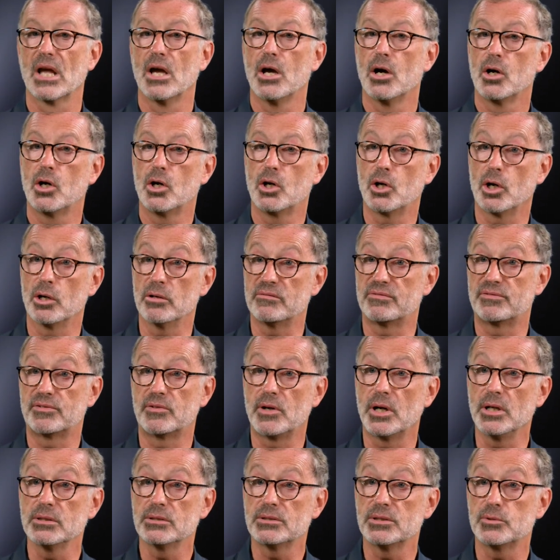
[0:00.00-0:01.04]

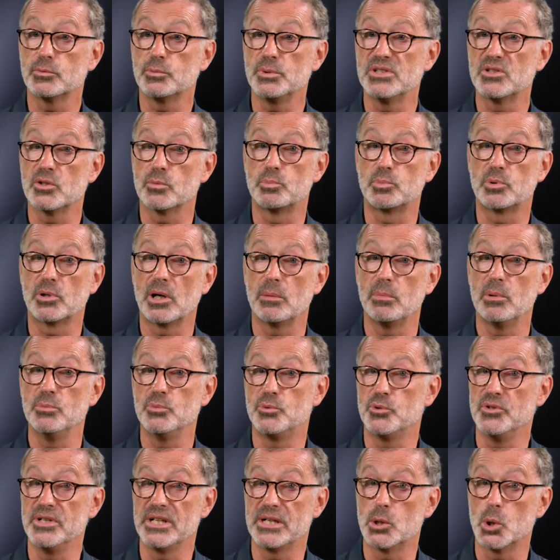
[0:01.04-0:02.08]
Confronted with a problem to
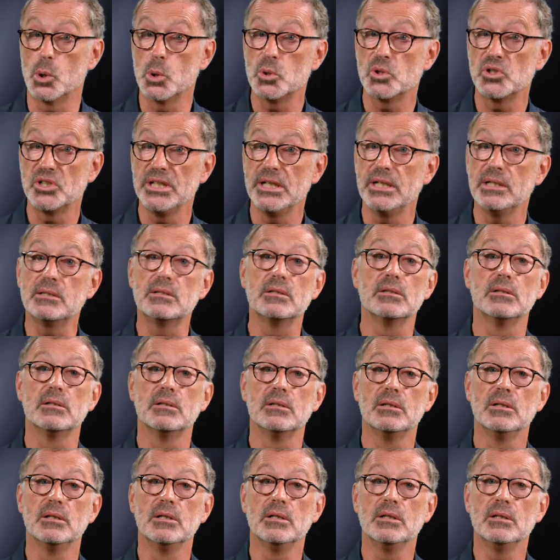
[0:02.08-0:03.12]
negotiate,
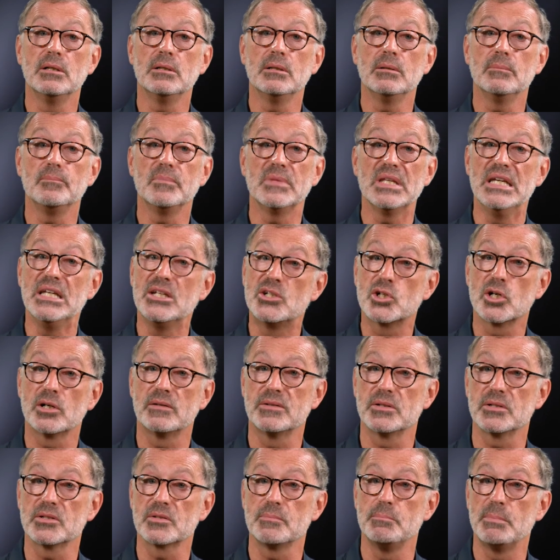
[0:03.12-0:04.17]
each of
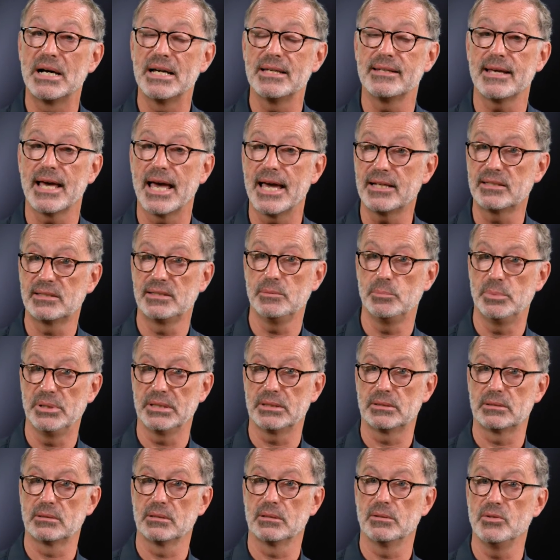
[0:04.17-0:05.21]
us might
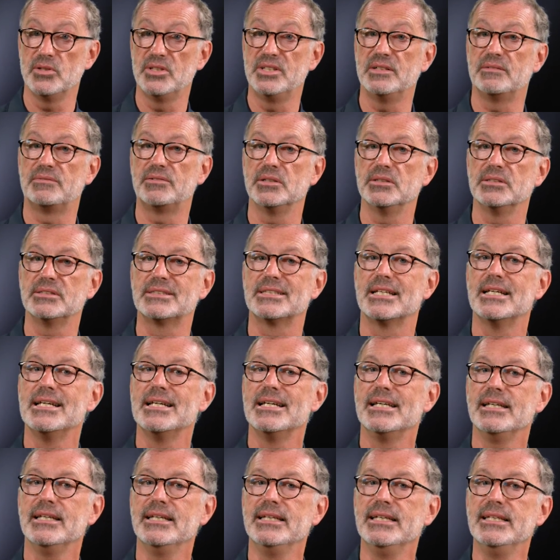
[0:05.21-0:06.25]
exhibit different
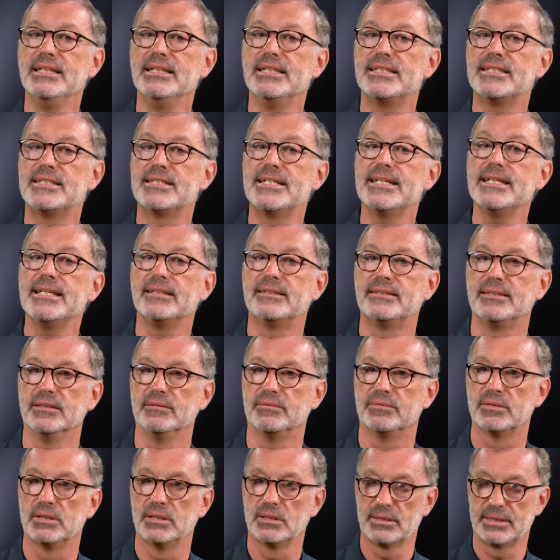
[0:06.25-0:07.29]
instinctive
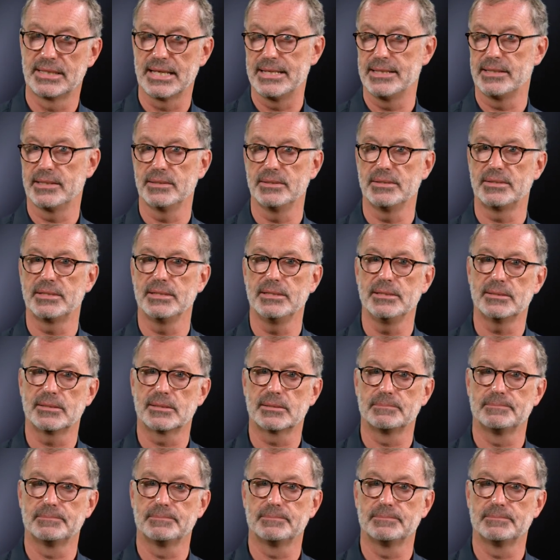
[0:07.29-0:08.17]
tendencies.